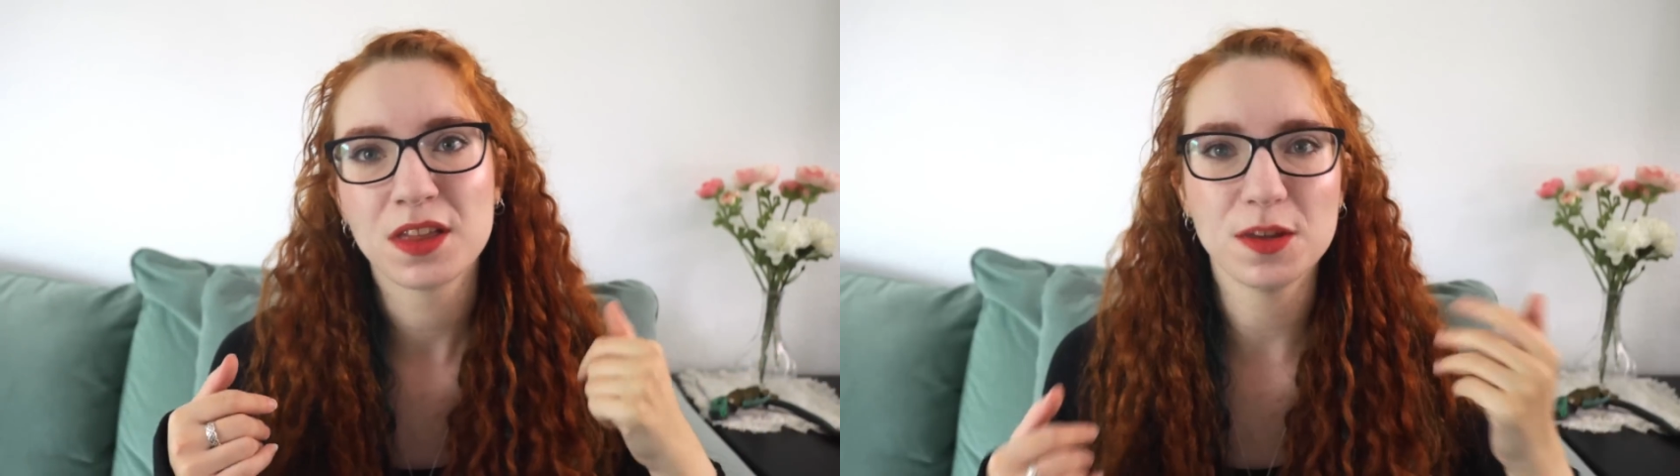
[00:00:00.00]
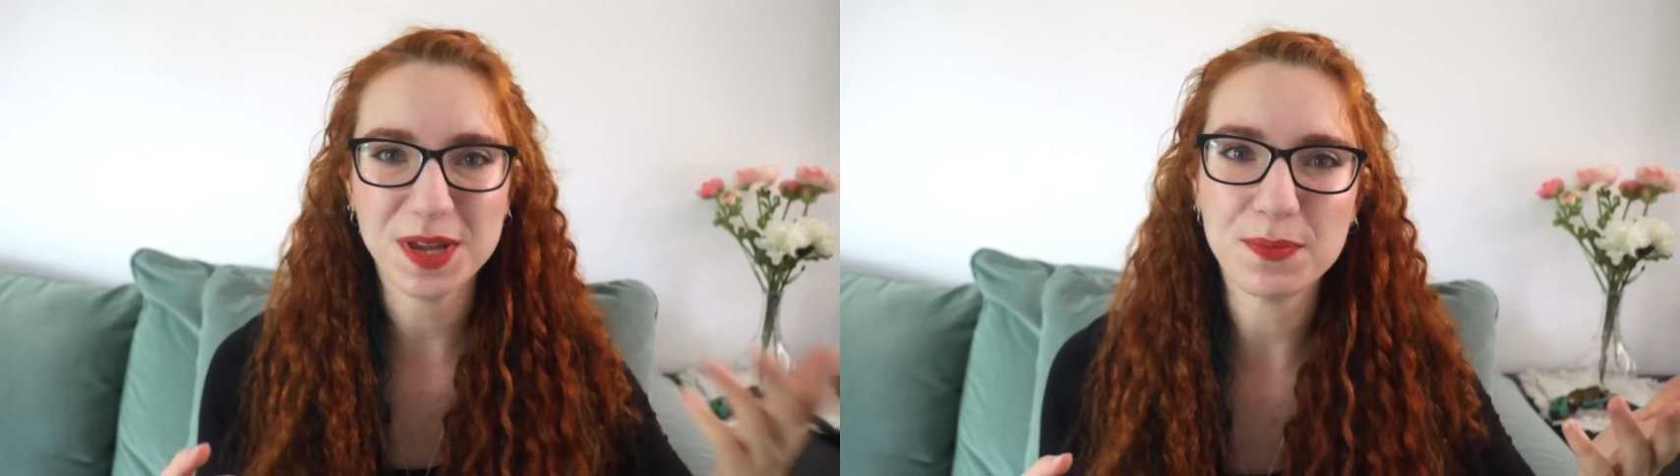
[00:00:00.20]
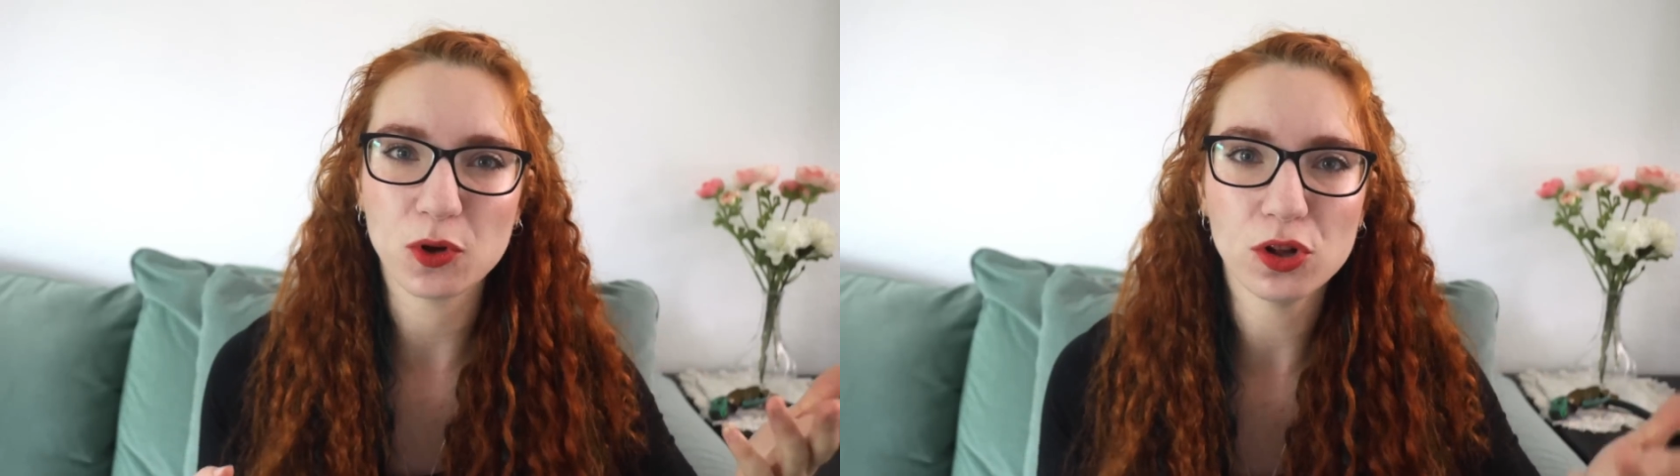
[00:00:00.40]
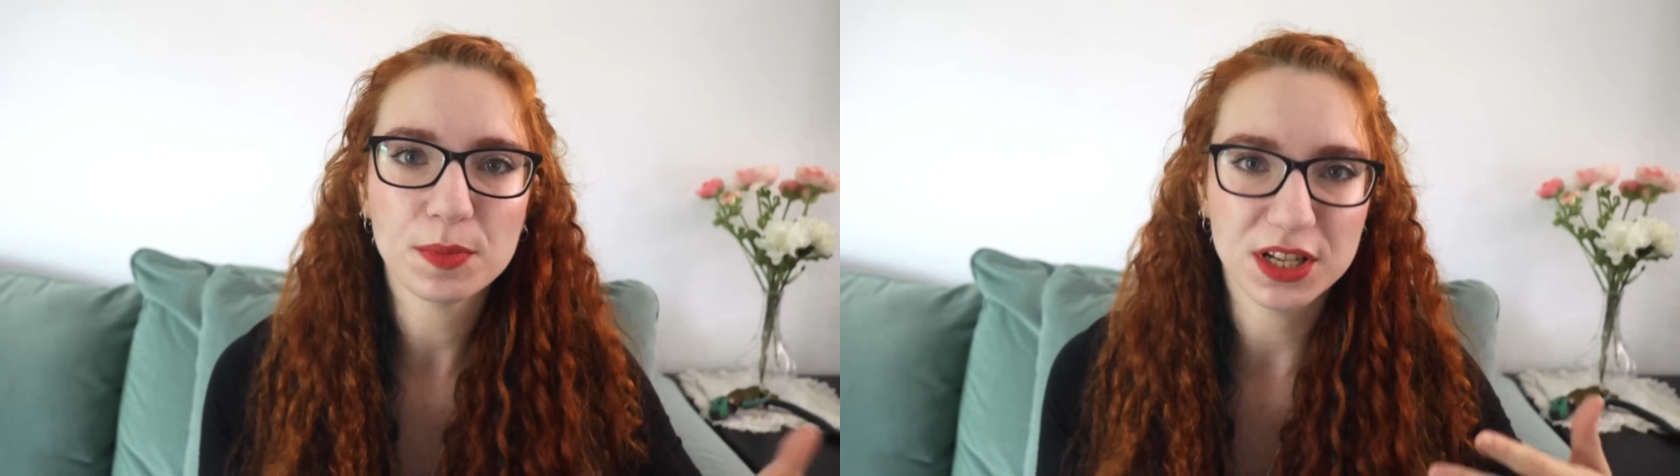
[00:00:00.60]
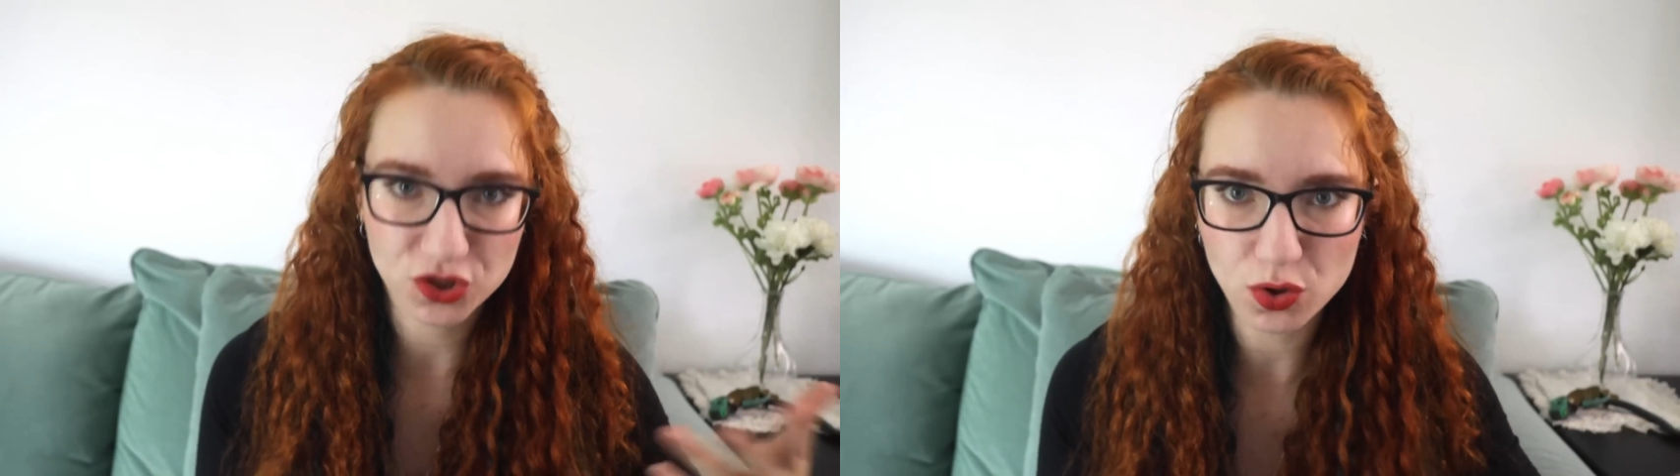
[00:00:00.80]
The
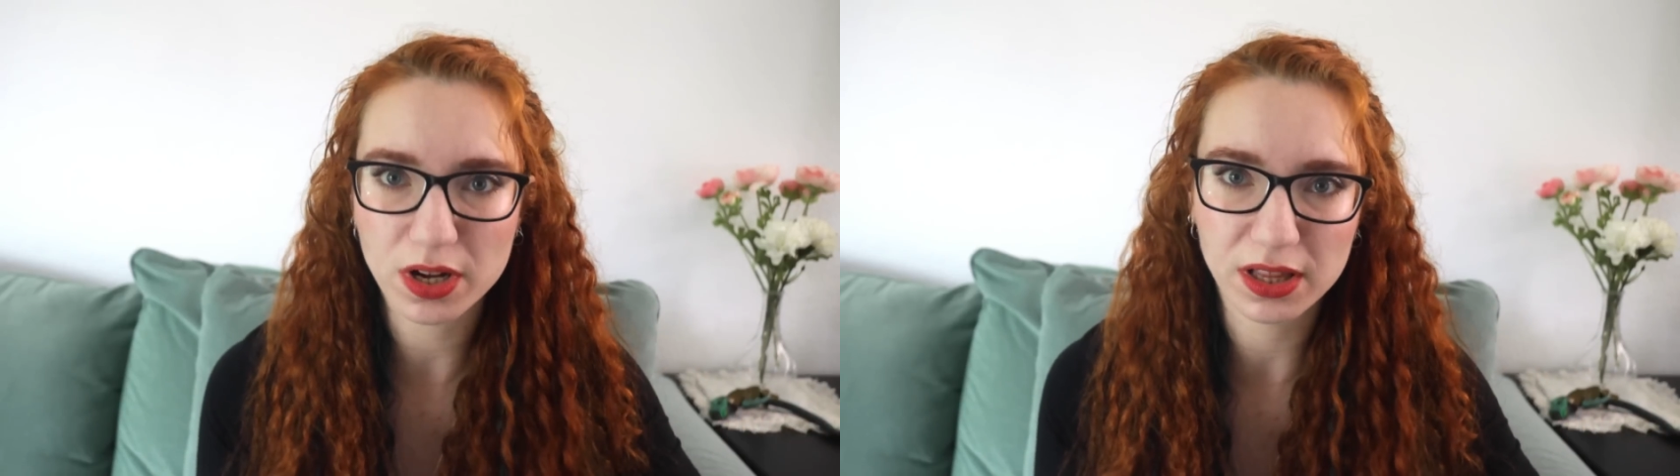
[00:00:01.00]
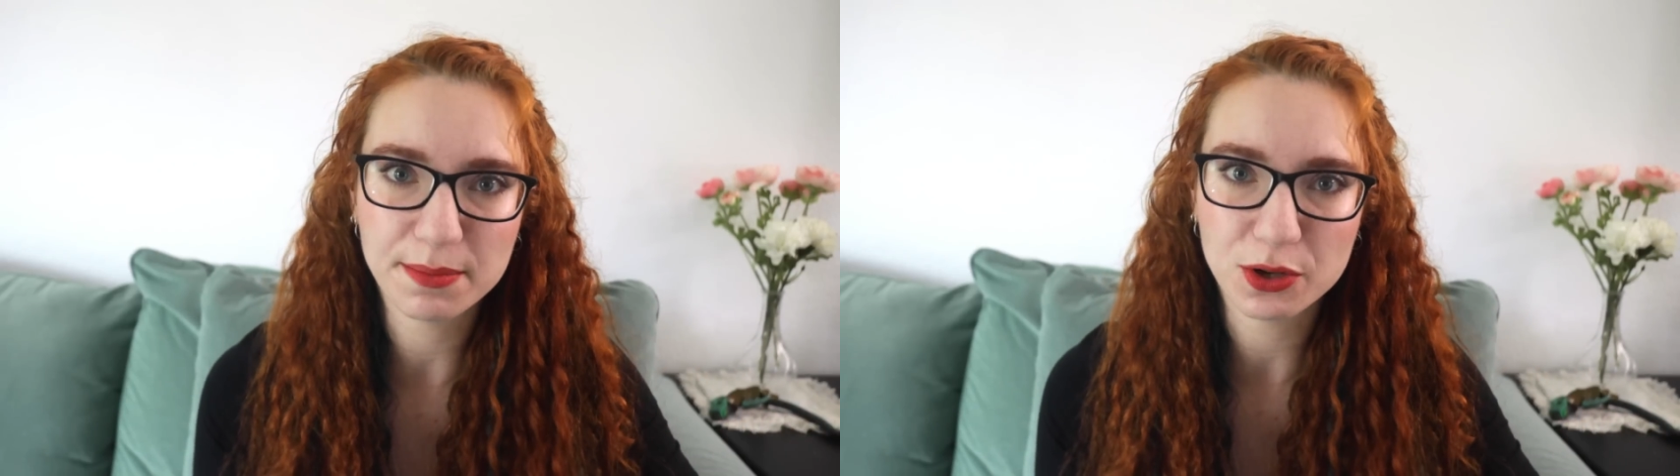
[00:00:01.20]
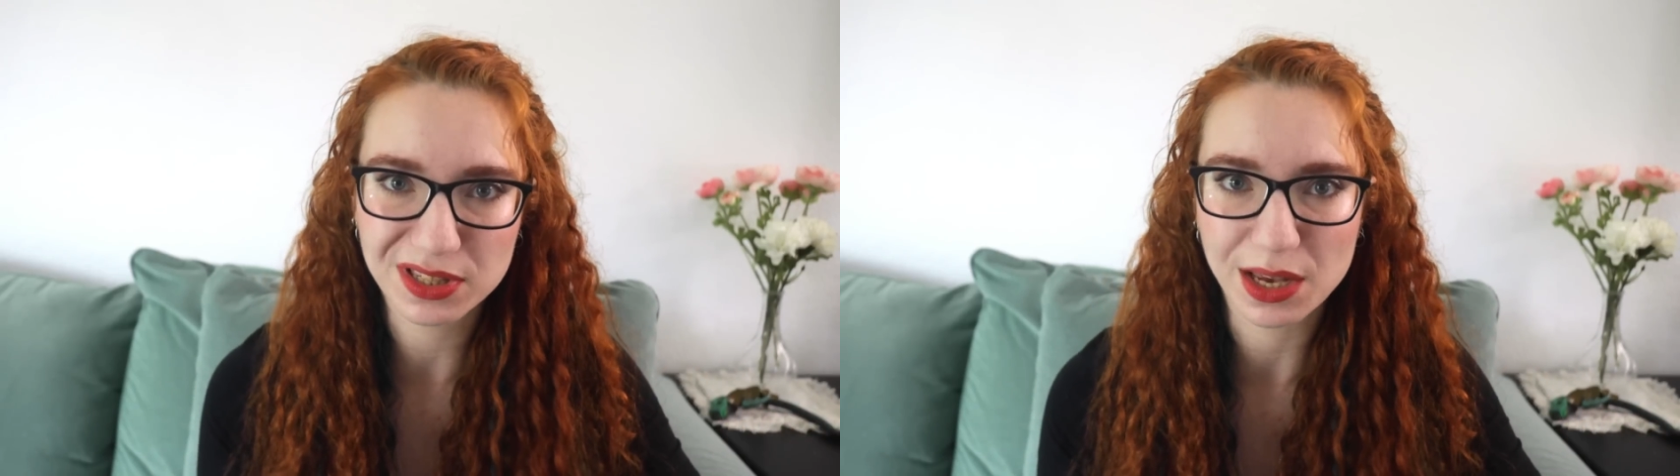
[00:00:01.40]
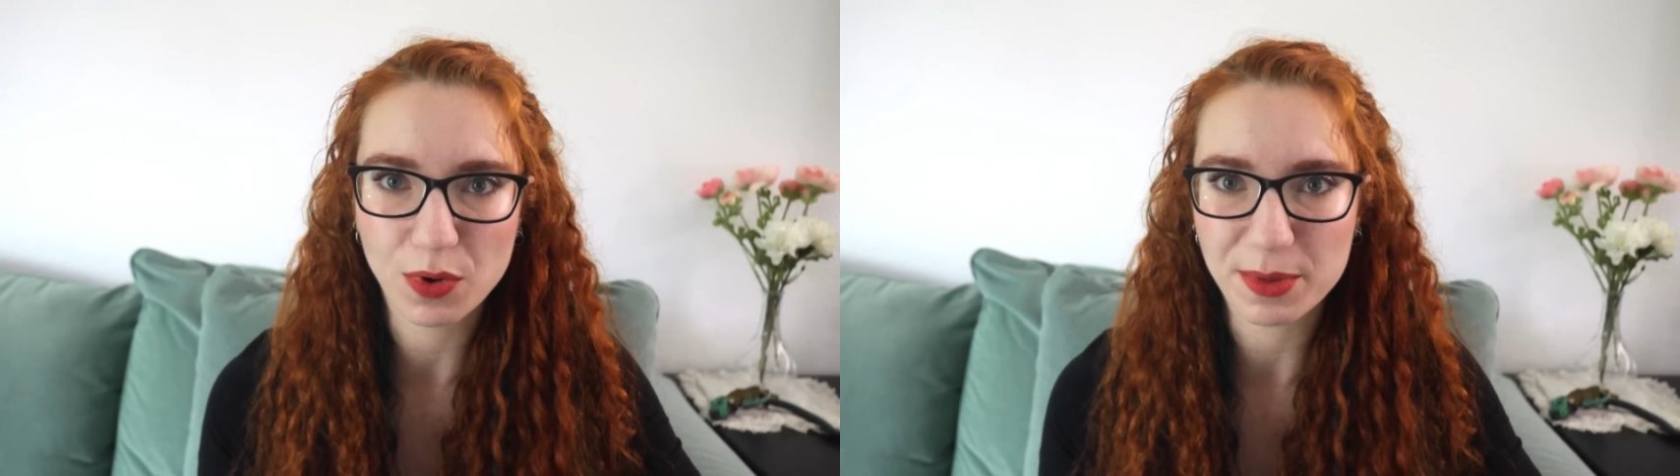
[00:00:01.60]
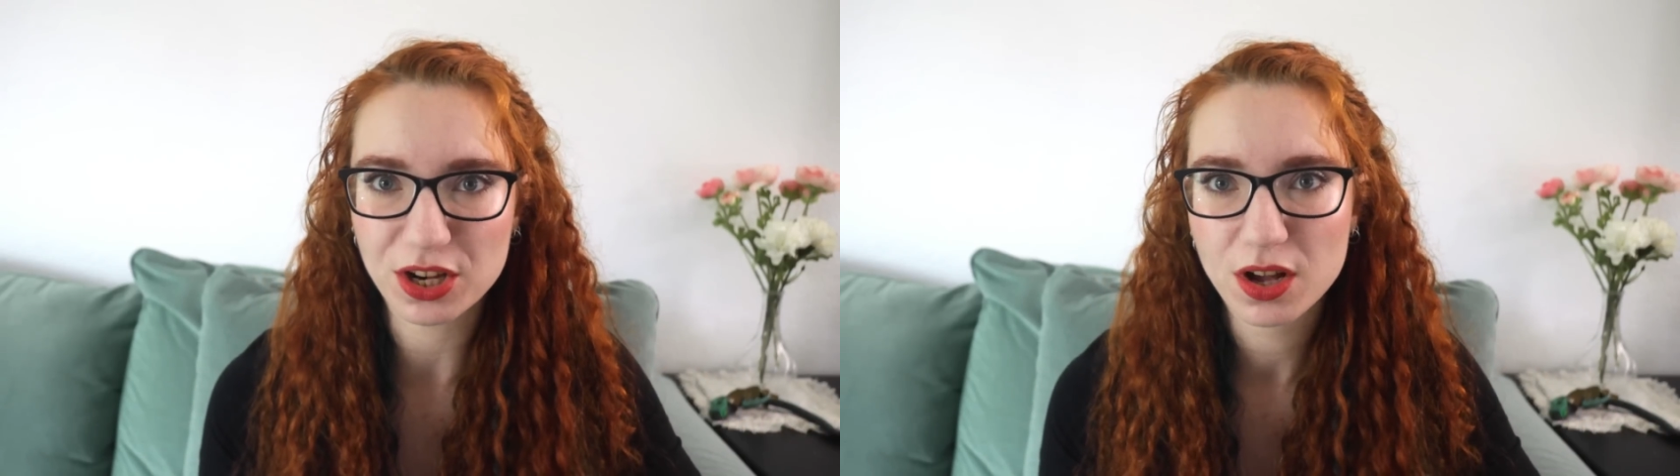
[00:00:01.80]
people, historically mostly
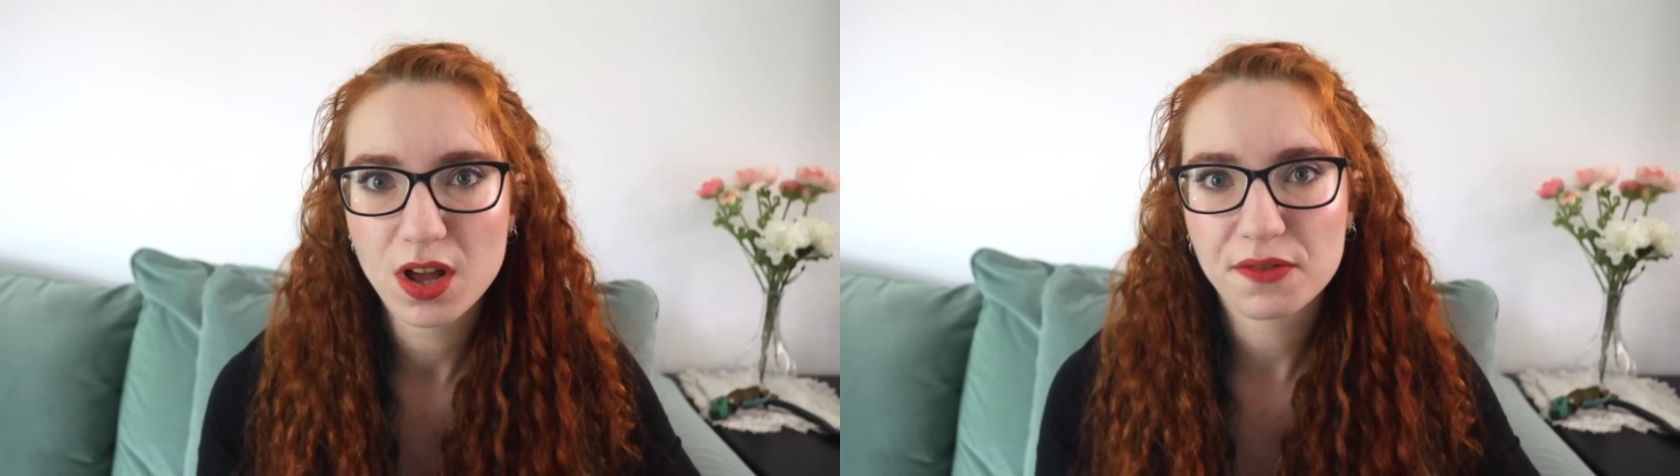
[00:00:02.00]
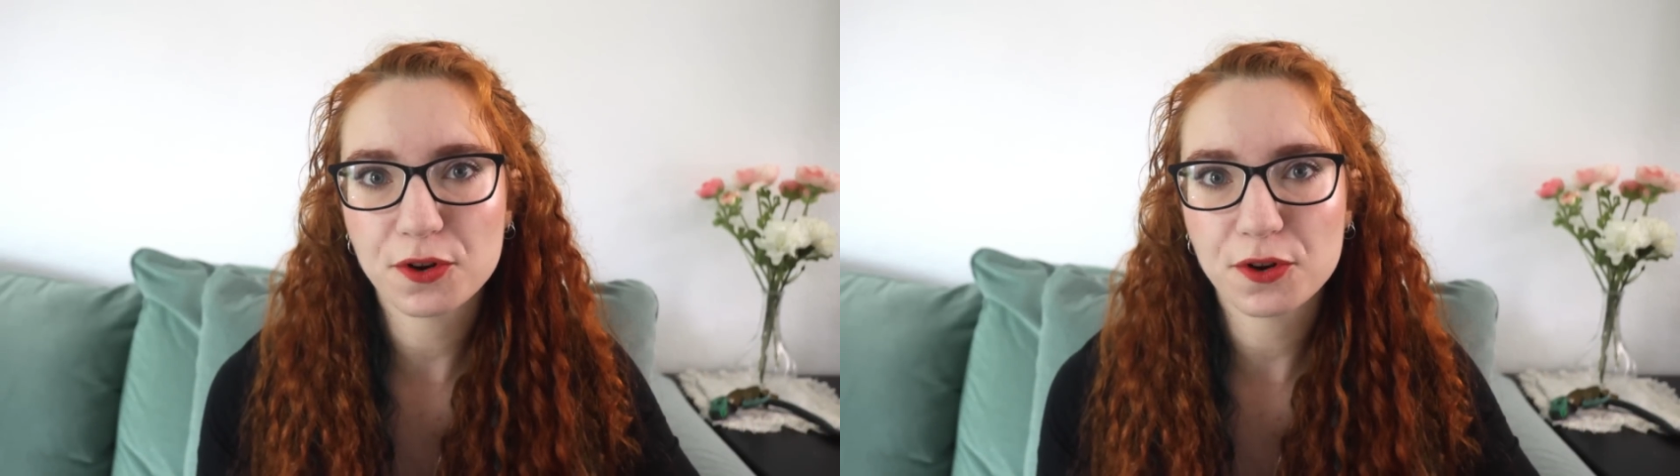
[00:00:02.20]
women,